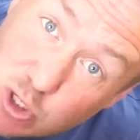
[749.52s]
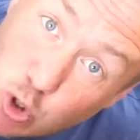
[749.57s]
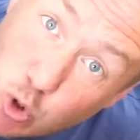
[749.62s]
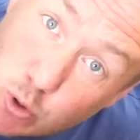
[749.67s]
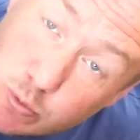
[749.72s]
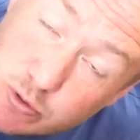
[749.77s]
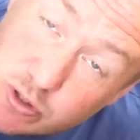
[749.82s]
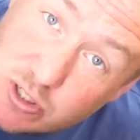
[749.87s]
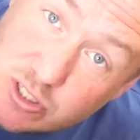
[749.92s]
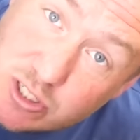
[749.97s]
the
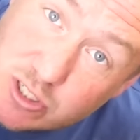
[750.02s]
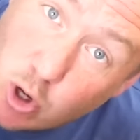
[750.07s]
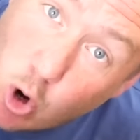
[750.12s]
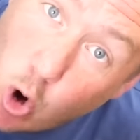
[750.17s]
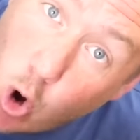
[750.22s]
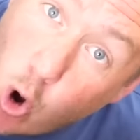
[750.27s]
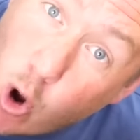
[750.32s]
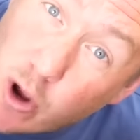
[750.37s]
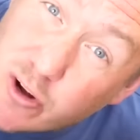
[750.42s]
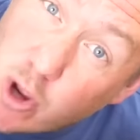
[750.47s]
oil nice and
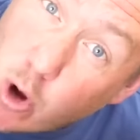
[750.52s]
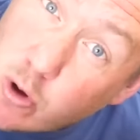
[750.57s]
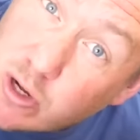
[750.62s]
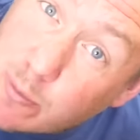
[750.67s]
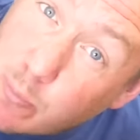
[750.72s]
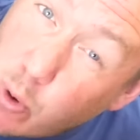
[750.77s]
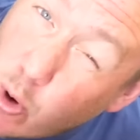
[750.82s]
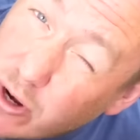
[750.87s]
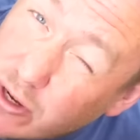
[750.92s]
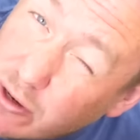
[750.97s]
hot and
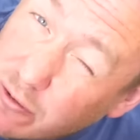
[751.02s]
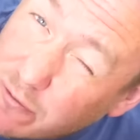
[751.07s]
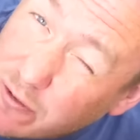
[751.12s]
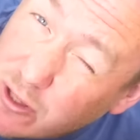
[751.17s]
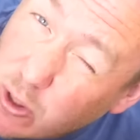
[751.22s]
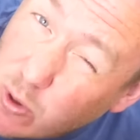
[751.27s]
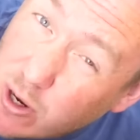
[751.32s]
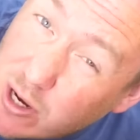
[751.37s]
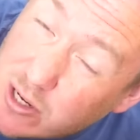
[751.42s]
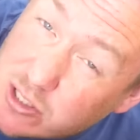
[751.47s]
only put in a
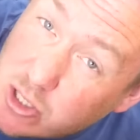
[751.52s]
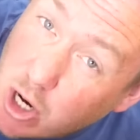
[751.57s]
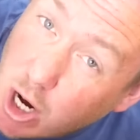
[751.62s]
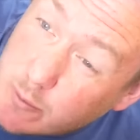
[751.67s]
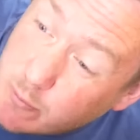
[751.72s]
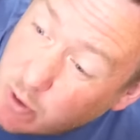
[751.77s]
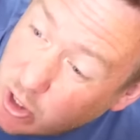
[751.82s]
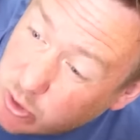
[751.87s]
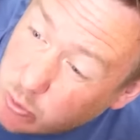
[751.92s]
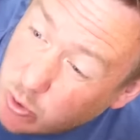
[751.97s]
few at a
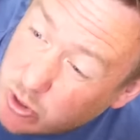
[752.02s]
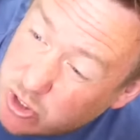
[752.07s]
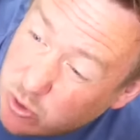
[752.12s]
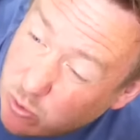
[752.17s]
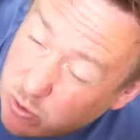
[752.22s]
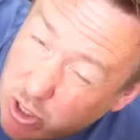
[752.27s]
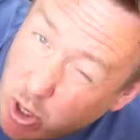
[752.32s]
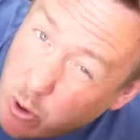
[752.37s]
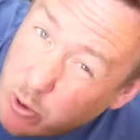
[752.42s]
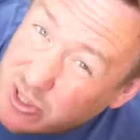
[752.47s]
time, otherwise
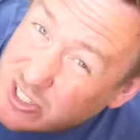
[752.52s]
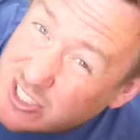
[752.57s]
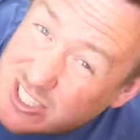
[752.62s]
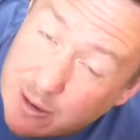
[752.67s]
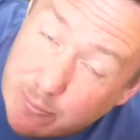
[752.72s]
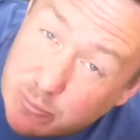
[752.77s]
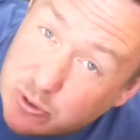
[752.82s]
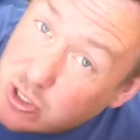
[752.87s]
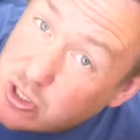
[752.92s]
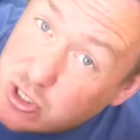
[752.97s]
you'll lower the
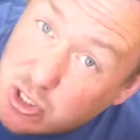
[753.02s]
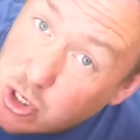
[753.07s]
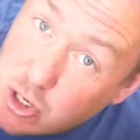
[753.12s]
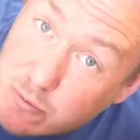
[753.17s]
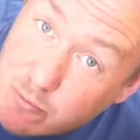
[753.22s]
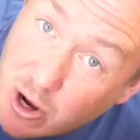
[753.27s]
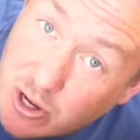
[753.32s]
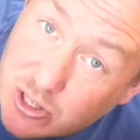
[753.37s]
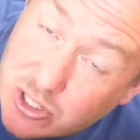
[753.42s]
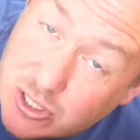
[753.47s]
temperature too
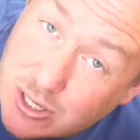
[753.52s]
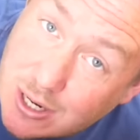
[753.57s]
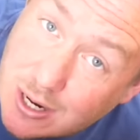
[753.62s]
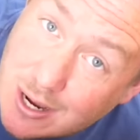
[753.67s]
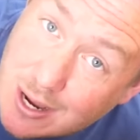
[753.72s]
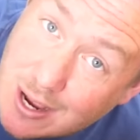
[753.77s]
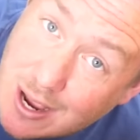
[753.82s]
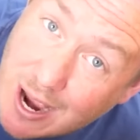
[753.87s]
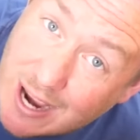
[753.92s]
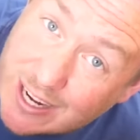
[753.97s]
much
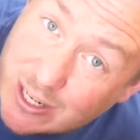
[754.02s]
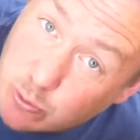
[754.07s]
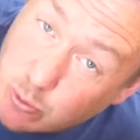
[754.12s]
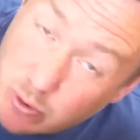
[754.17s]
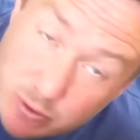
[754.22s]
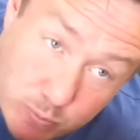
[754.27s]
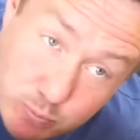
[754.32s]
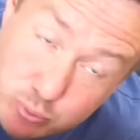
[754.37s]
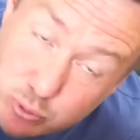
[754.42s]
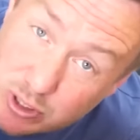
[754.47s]
and it
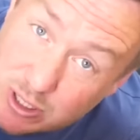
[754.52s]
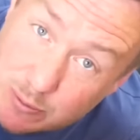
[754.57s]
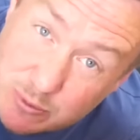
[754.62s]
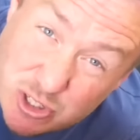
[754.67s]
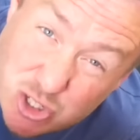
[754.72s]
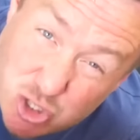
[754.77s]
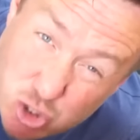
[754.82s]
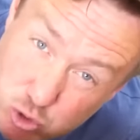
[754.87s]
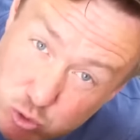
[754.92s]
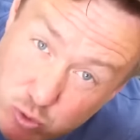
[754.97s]
will pretty
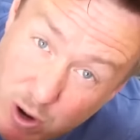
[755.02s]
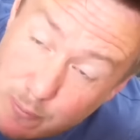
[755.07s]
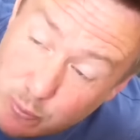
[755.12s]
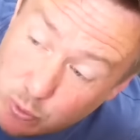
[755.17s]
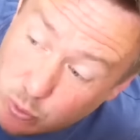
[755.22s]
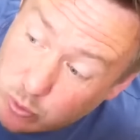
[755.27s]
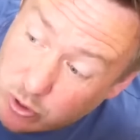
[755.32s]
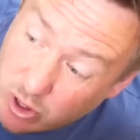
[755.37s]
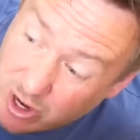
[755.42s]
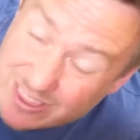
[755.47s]
much
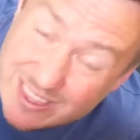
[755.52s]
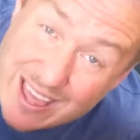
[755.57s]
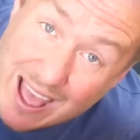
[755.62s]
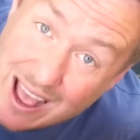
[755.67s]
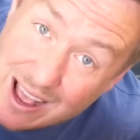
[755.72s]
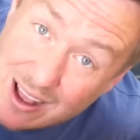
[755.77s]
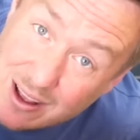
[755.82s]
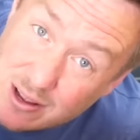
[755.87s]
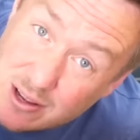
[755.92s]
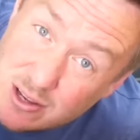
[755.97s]
treble, like
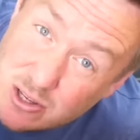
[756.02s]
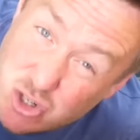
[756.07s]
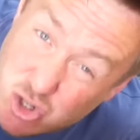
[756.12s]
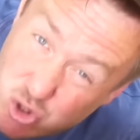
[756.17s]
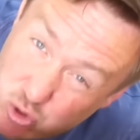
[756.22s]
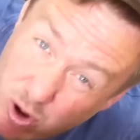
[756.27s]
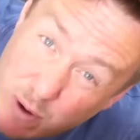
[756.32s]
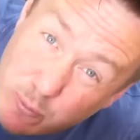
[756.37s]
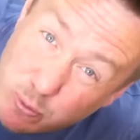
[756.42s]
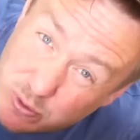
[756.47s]
that,
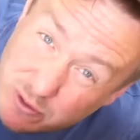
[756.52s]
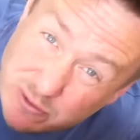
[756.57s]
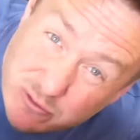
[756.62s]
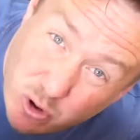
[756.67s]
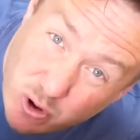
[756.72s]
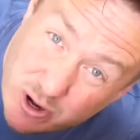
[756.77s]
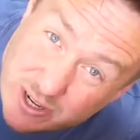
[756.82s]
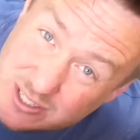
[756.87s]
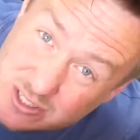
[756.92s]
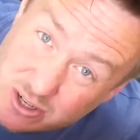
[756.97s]
treble the
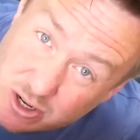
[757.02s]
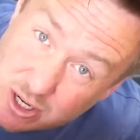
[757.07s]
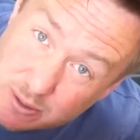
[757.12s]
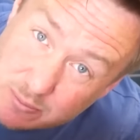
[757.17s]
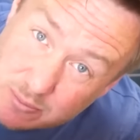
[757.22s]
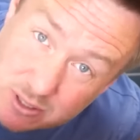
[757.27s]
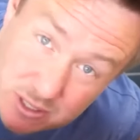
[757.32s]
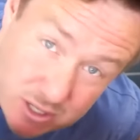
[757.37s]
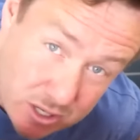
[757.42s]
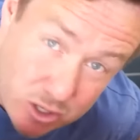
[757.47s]
frying
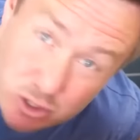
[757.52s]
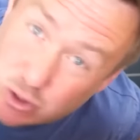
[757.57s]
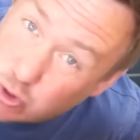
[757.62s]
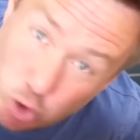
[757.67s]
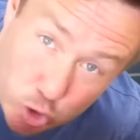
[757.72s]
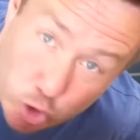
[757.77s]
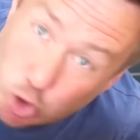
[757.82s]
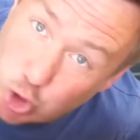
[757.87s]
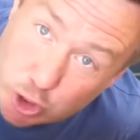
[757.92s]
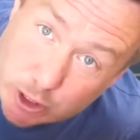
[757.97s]
time.
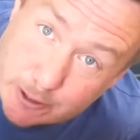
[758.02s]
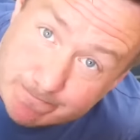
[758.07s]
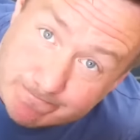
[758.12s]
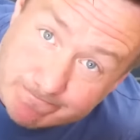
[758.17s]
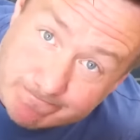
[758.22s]
Not good.